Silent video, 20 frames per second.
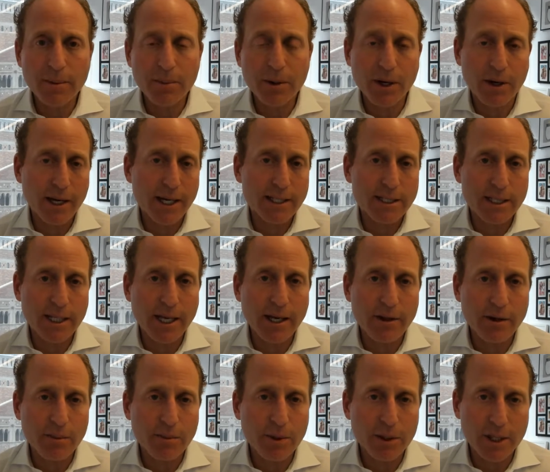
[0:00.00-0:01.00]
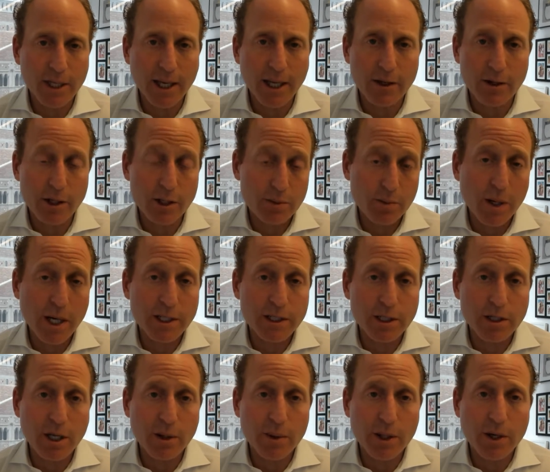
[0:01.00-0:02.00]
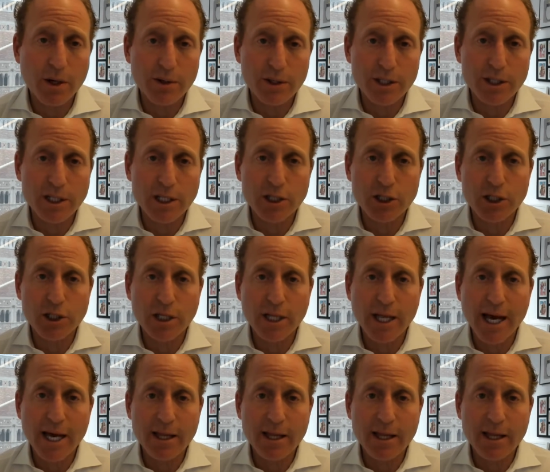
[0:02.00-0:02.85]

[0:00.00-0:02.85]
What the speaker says: put our heads together and put together this project that we call the Digital